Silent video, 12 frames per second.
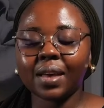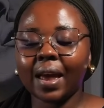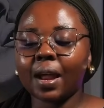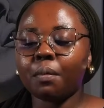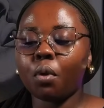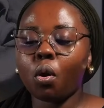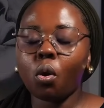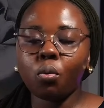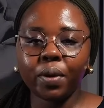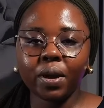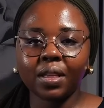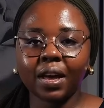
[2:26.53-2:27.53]
And I'm
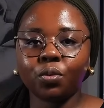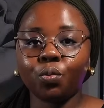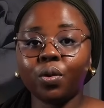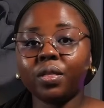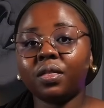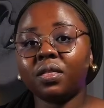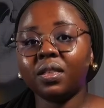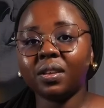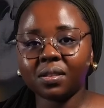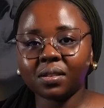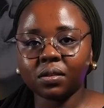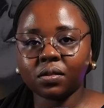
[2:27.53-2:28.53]
hoping that with
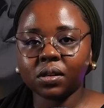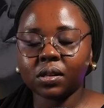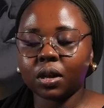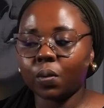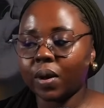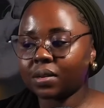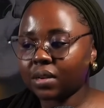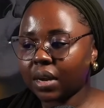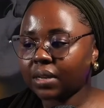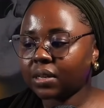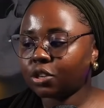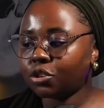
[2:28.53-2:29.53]
this series that we're
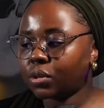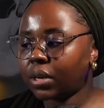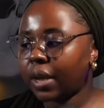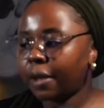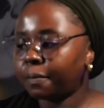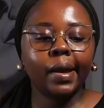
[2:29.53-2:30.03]
starting today,